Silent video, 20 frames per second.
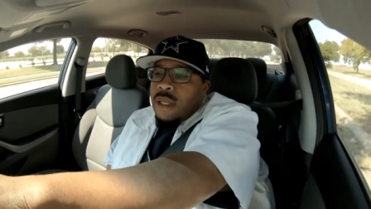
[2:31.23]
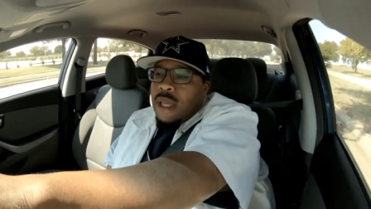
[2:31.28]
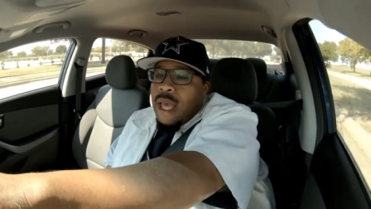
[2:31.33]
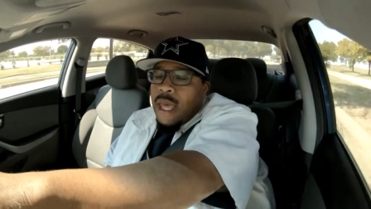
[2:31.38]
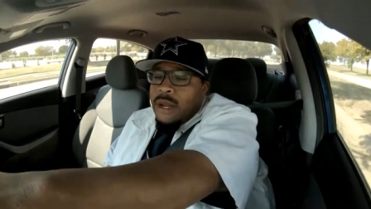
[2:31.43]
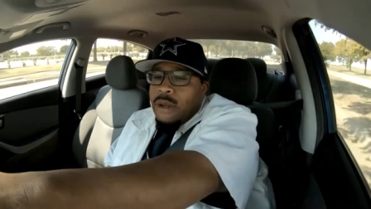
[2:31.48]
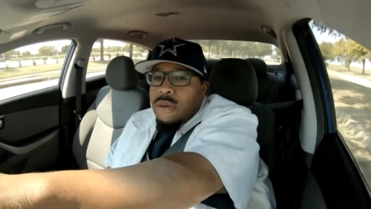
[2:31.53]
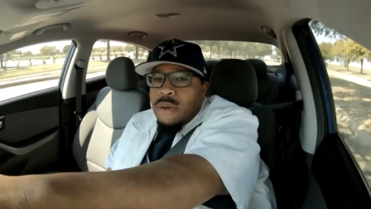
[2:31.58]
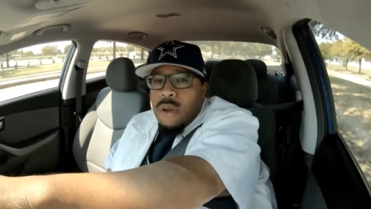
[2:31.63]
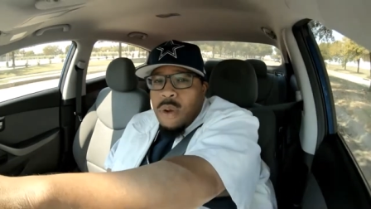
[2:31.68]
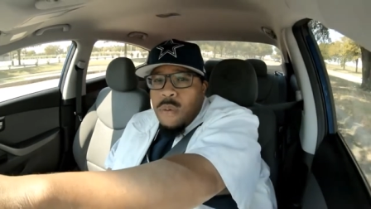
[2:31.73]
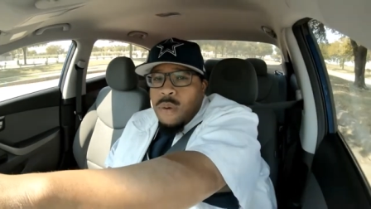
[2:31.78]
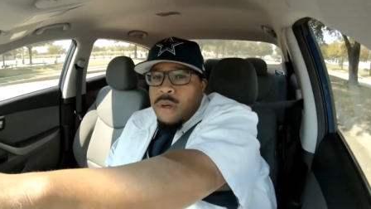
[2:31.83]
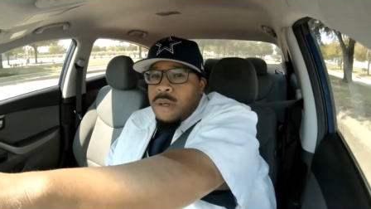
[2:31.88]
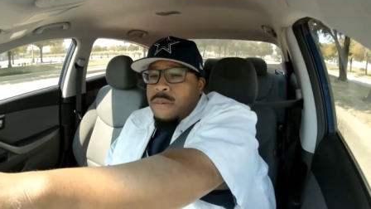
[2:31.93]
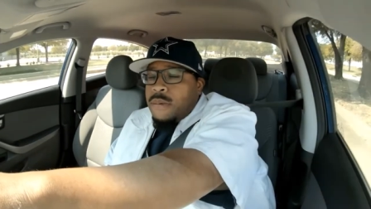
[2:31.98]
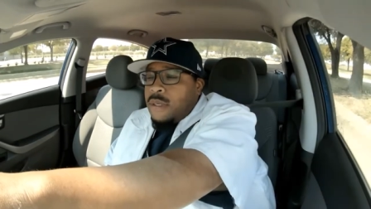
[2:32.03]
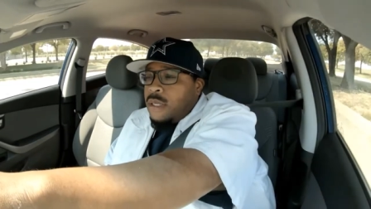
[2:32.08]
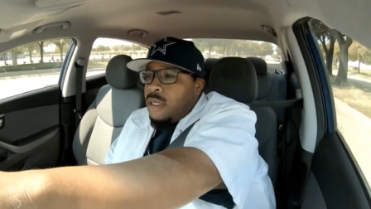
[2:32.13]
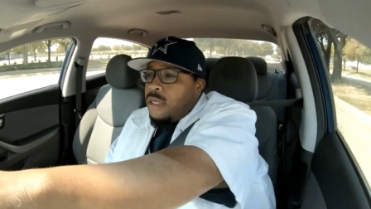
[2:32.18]
I don't know what
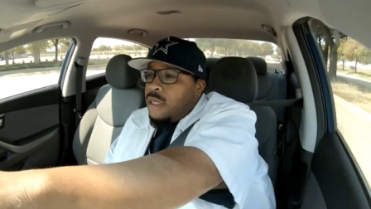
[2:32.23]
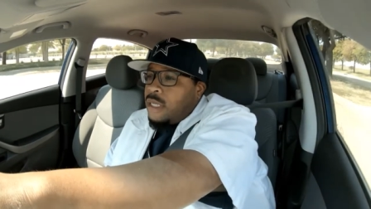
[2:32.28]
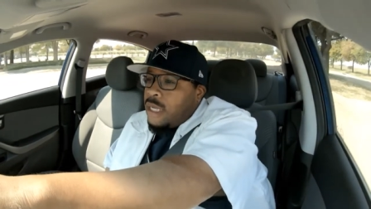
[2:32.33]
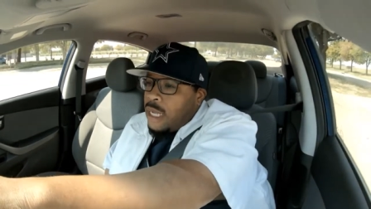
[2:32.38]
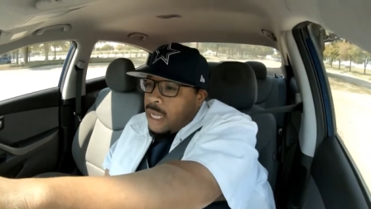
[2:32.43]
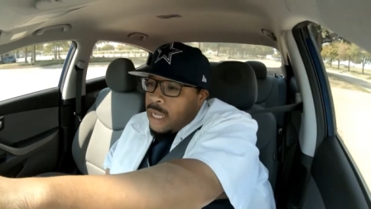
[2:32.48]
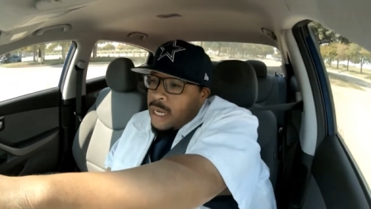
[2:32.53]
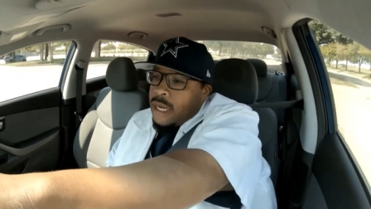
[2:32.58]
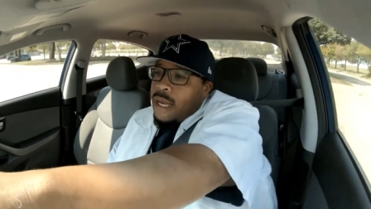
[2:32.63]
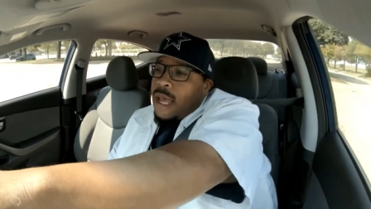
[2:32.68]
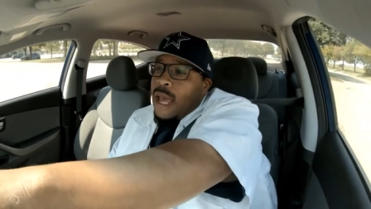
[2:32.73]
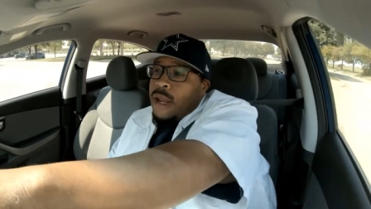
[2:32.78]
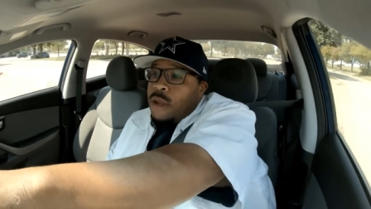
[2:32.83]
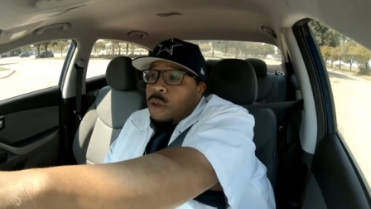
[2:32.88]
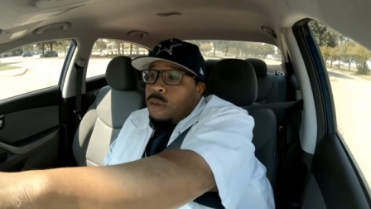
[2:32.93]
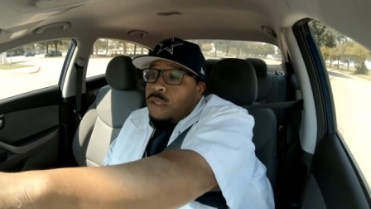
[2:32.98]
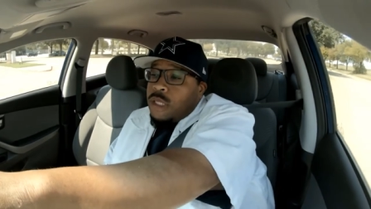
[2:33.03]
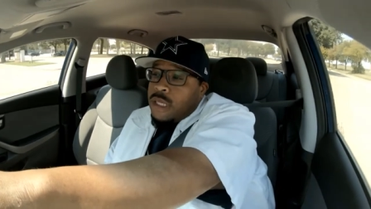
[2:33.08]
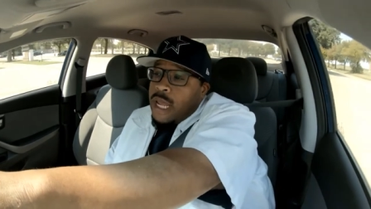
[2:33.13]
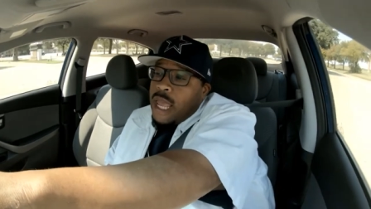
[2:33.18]
I'm gonna get. I
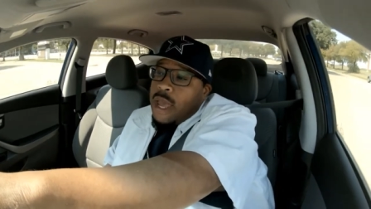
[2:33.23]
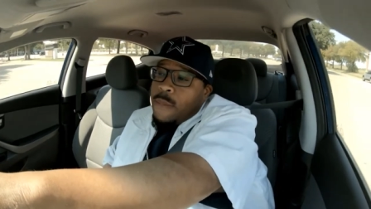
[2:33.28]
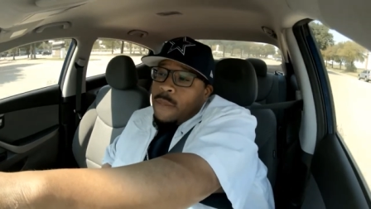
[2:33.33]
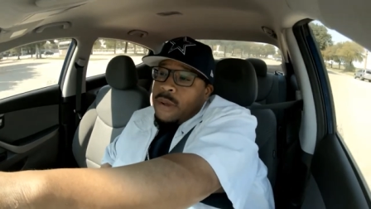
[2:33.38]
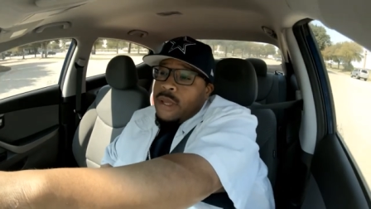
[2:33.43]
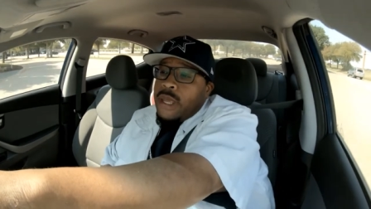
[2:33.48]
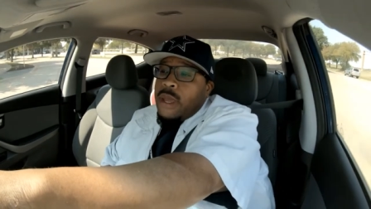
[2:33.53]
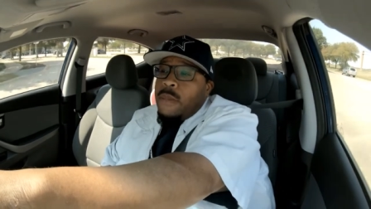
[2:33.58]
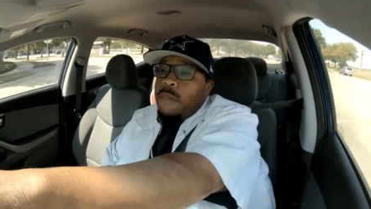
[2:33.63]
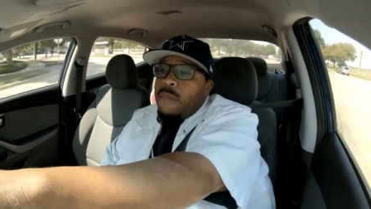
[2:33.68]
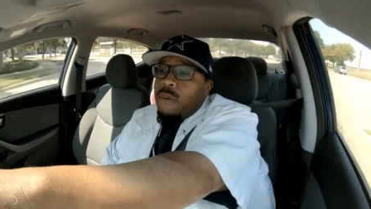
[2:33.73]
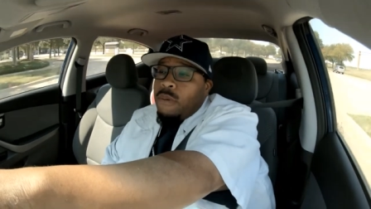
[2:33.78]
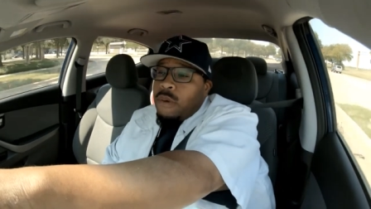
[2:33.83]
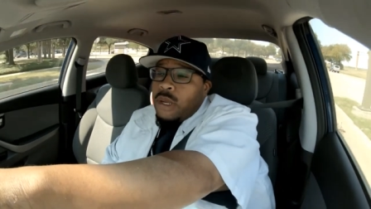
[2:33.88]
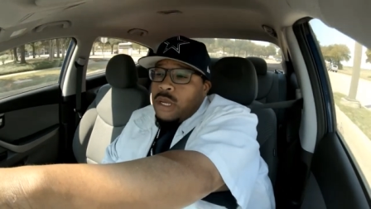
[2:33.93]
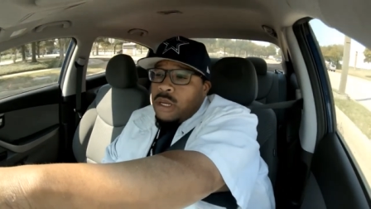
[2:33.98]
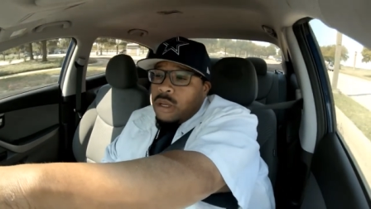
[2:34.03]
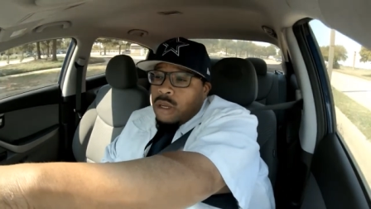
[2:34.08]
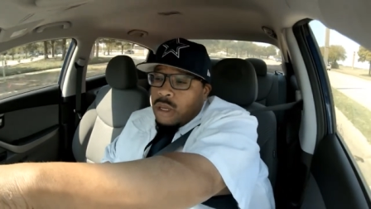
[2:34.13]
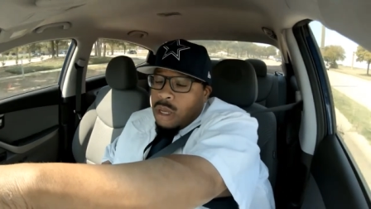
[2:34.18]
know today I'm gonna get a
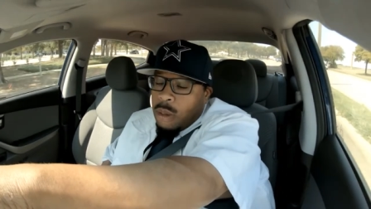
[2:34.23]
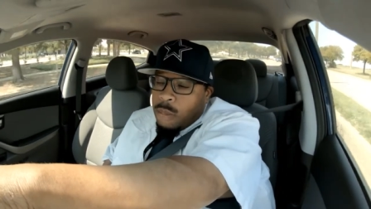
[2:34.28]
steak